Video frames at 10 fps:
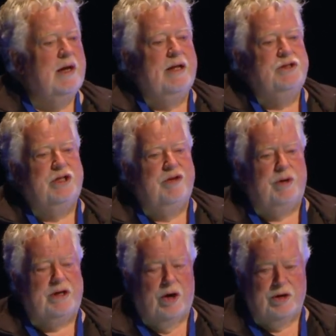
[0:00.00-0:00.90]
and see
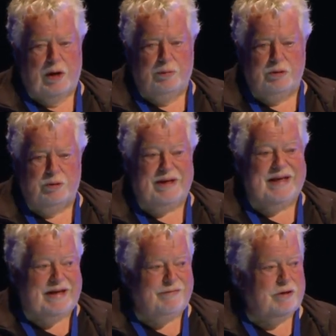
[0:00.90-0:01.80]
if we can't help them to be
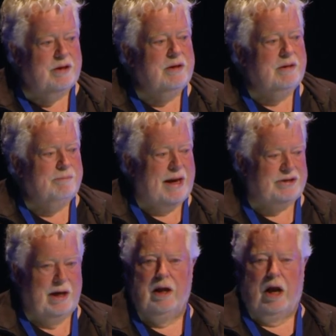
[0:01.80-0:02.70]
even
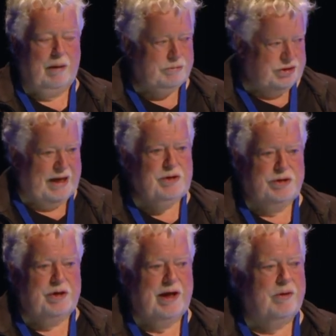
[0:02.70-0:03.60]
better. I'm saying
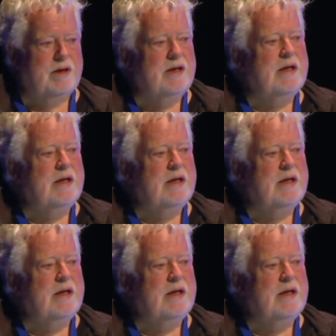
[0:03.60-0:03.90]
to you now,